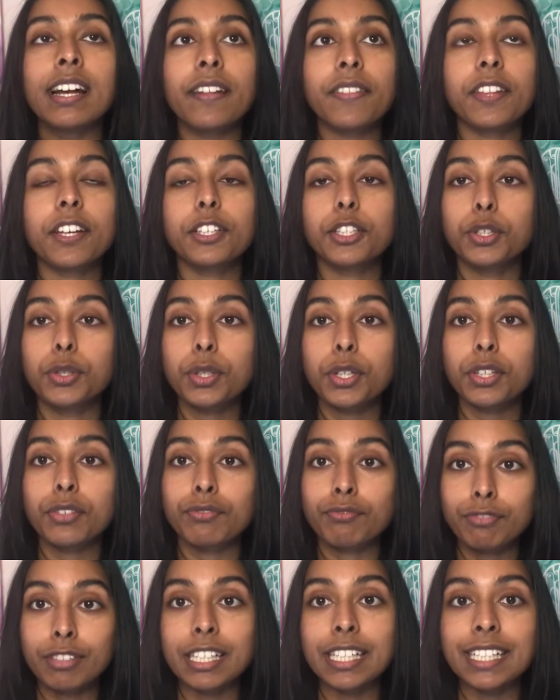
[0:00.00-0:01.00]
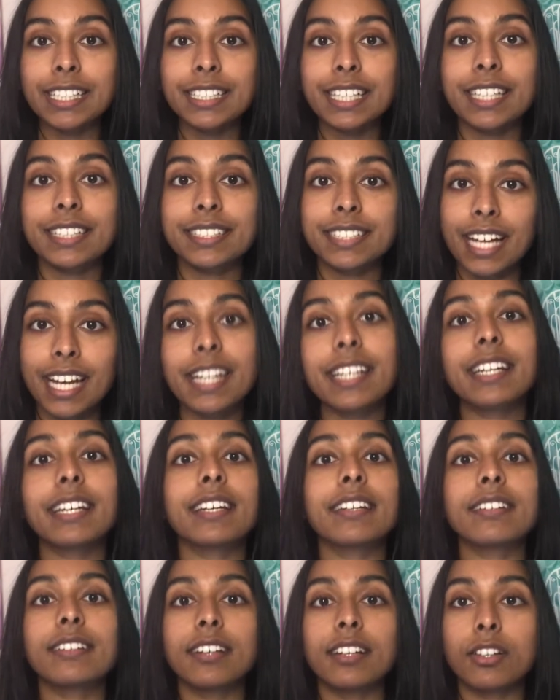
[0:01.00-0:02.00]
that you can read and take in